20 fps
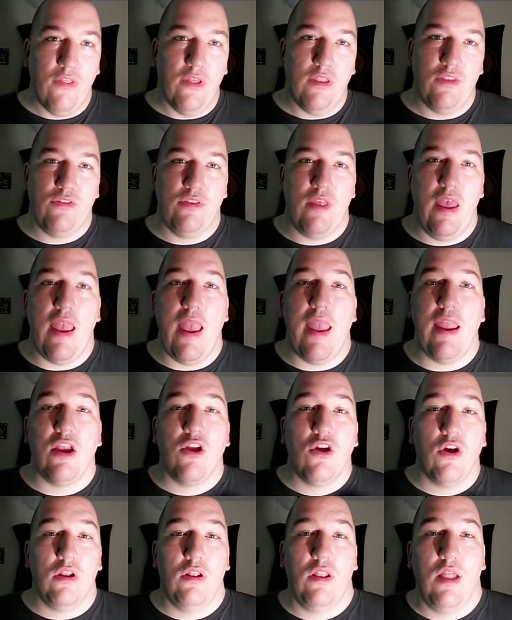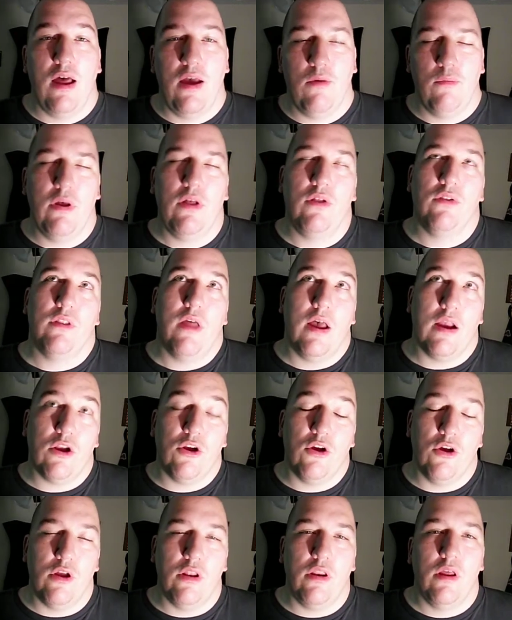that, say, a good not
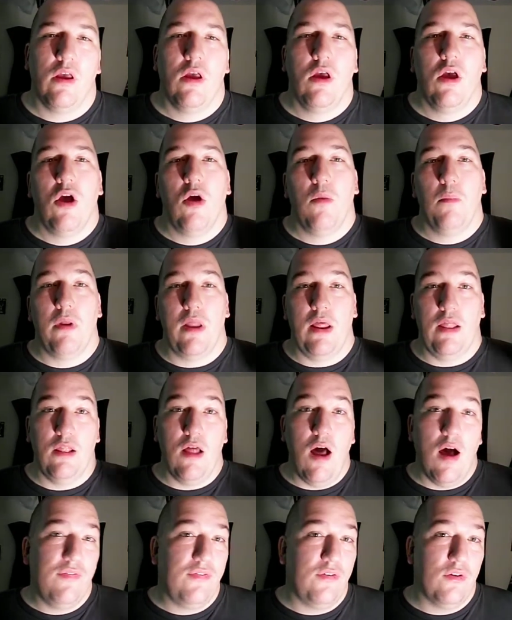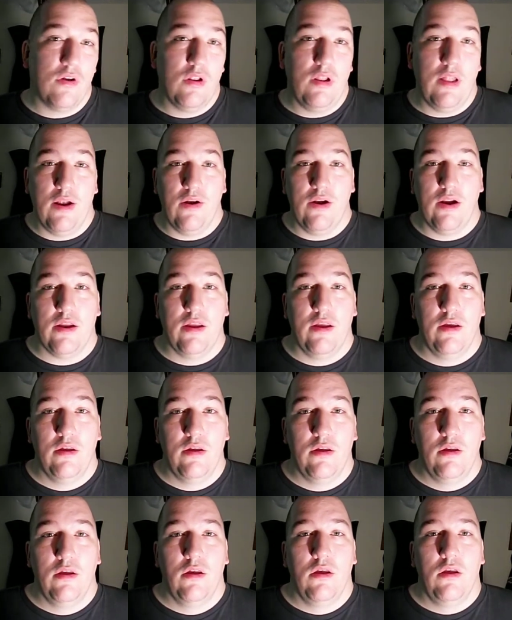good, but a lawful cleric
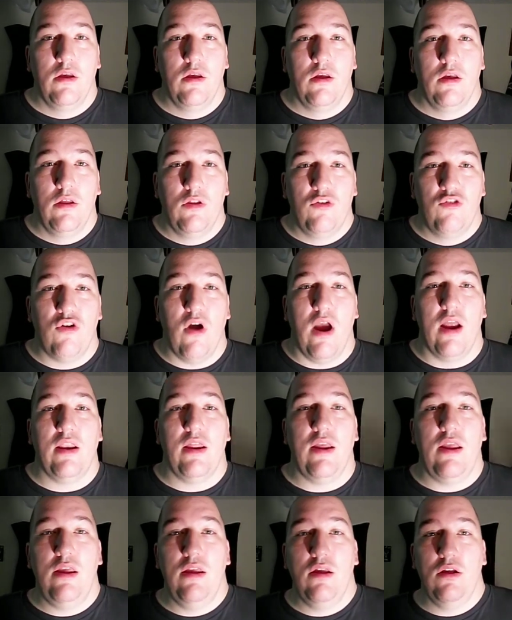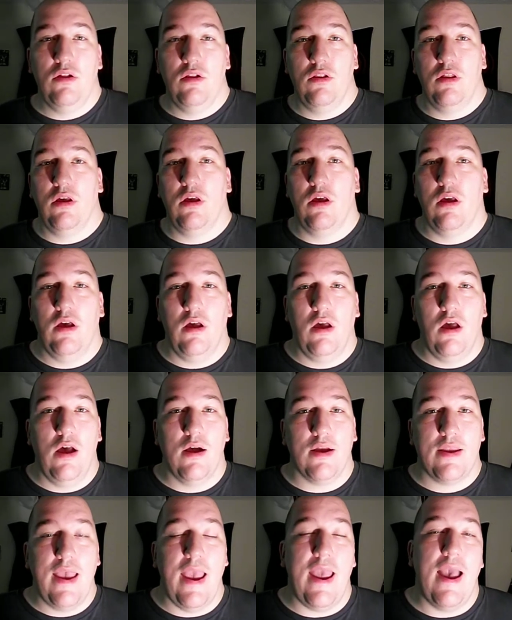trying to heal
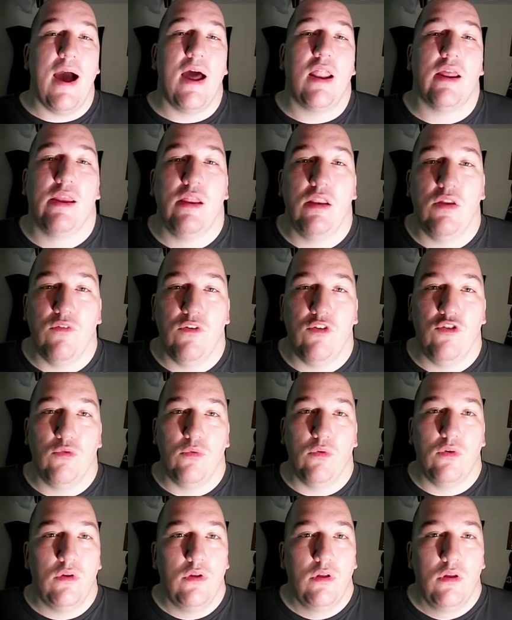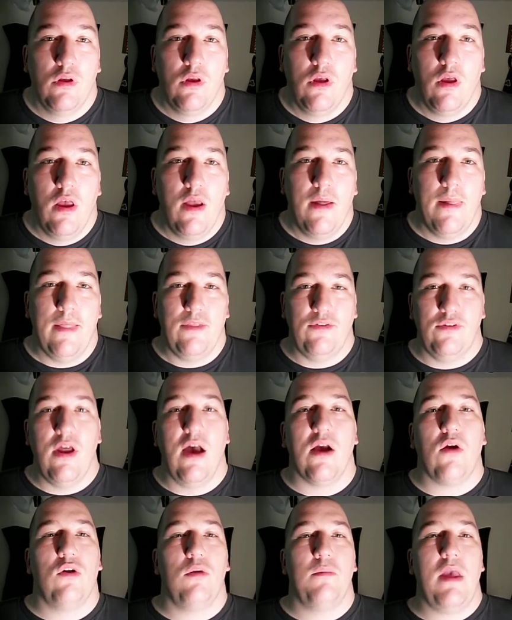a chaotic individual is
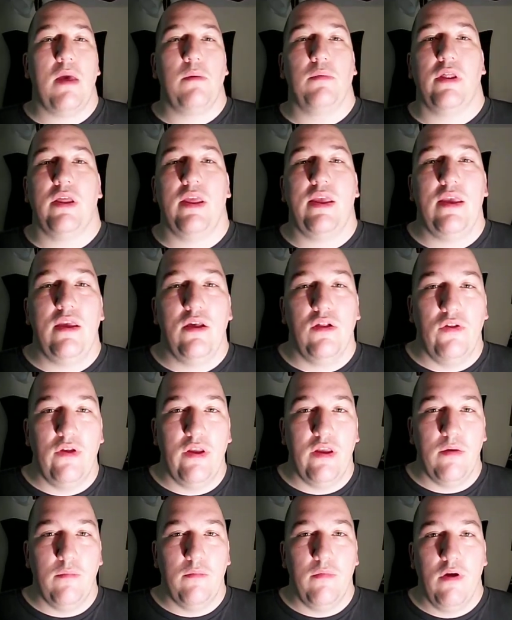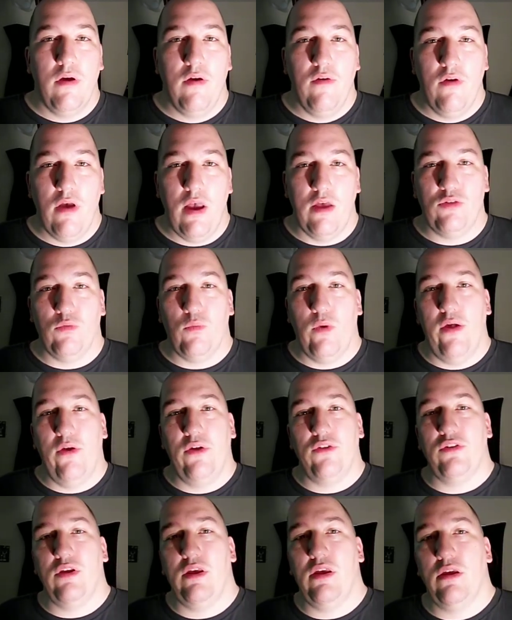not going to be able to heal him as
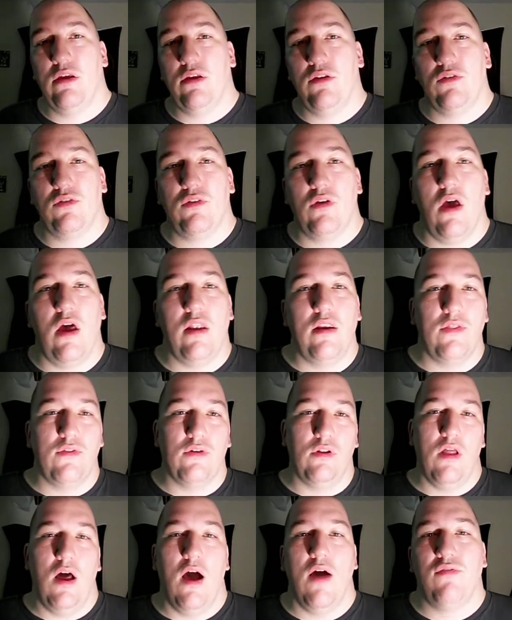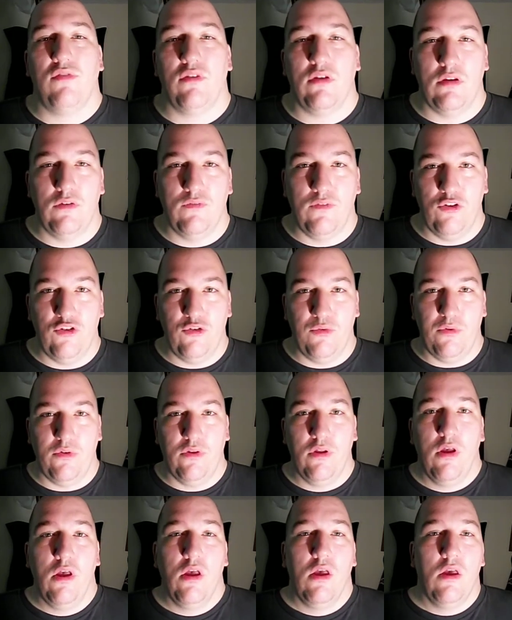well as he is another lawful individual.
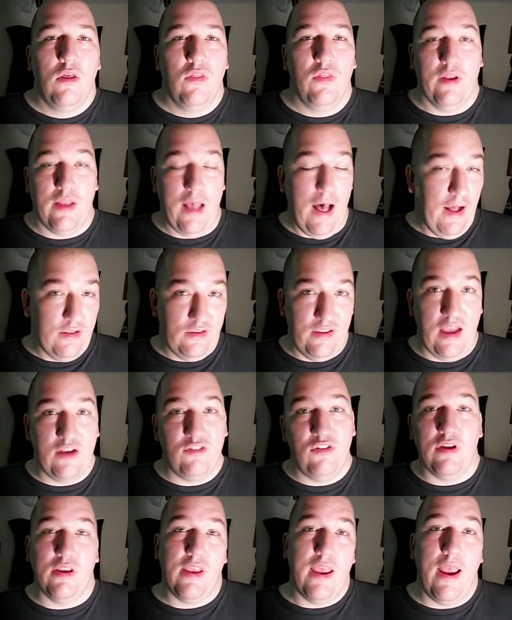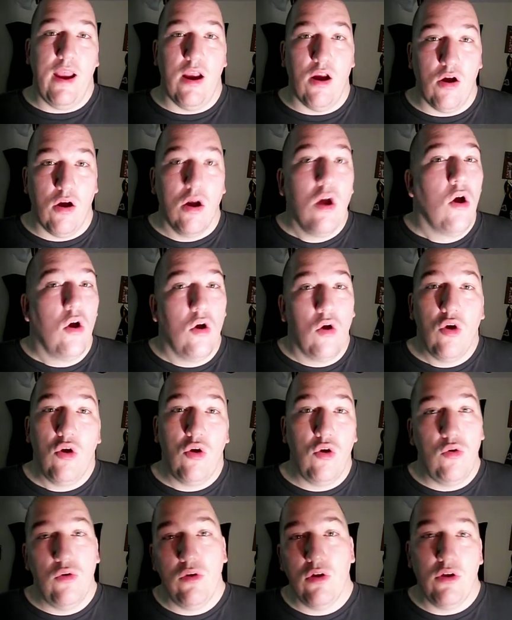The gods actually care
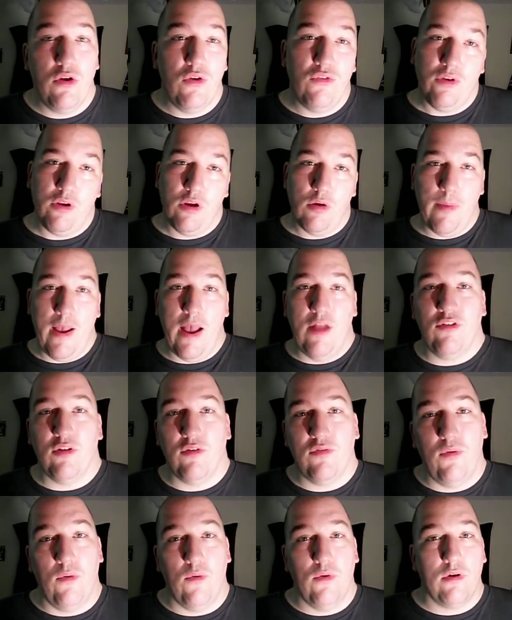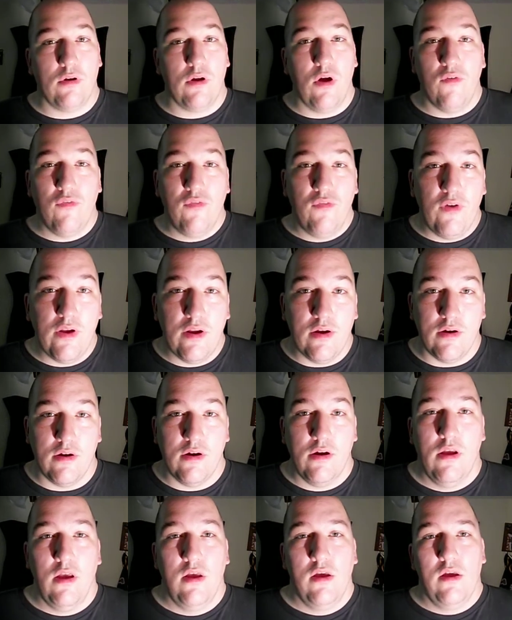who you're using your magic for. Go figure.